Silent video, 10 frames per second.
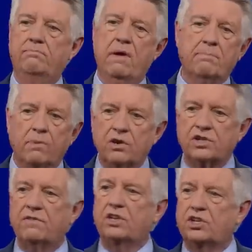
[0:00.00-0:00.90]

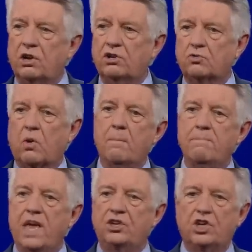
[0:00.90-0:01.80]
members of the church were
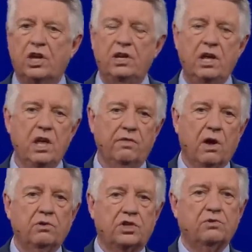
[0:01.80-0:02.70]
mentioned,
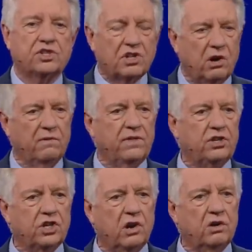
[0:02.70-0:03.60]
those who served the
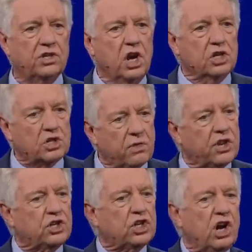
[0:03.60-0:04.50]
church. So
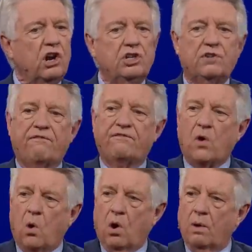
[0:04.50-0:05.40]
the church
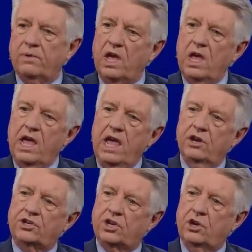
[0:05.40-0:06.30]
formed
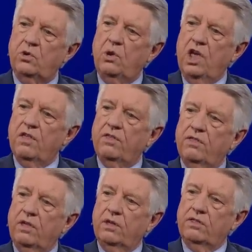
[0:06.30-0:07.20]
into
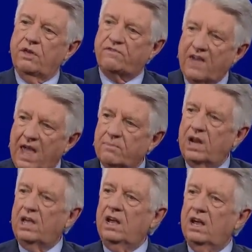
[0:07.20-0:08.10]
the
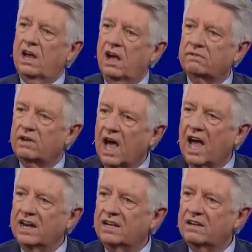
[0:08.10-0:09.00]
family of
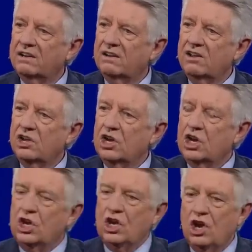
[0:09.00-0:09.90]
God.
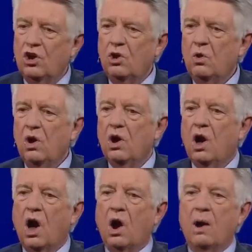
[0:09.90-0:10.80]
You
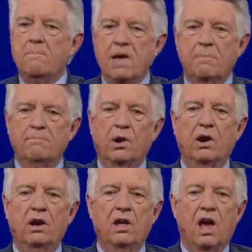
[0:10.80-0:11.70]
are a
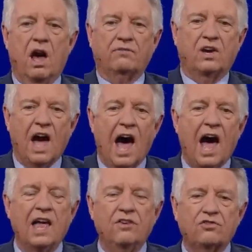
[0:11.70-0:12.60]
member of
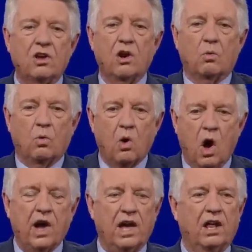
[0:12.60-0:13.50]
God's
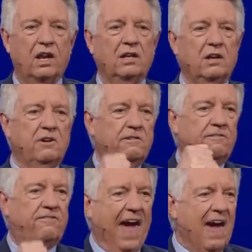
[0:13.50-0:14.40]
royal
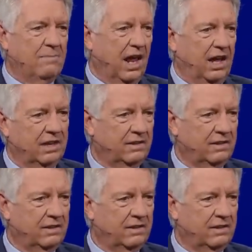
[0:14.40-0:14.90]
family.